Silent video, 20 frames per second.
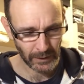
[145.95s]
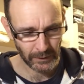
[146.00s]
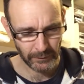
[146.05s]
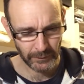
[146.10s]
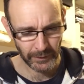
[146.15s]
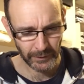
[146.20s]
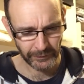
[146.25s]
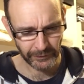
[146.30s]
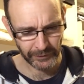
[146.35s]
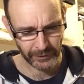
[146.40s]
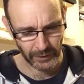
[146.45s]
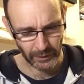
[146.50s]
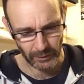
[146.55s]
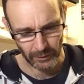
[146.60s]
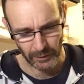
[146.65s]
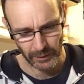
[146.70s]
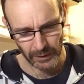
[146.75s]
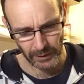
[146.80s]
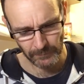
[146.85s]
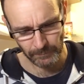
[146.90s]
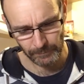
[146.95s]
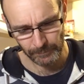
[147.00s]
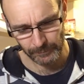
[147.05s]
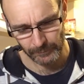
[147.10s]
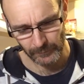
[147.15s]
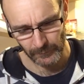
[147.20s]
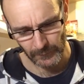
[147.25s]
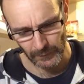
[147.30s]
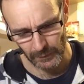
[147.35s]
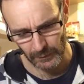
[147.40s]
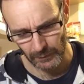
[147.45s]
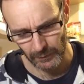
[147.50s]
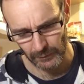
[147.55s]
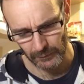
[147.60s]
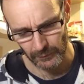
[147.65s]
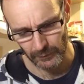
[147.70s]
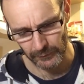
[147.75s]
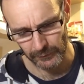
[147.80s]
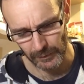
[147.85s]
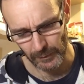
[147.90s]
This guy has
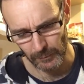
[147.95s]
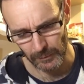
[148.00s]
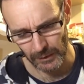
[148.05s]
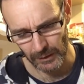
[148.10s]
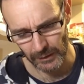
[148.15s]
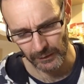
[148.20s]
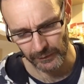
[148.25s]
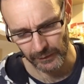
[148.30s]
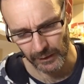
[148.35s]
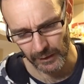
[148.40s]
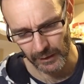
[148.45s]
got something in his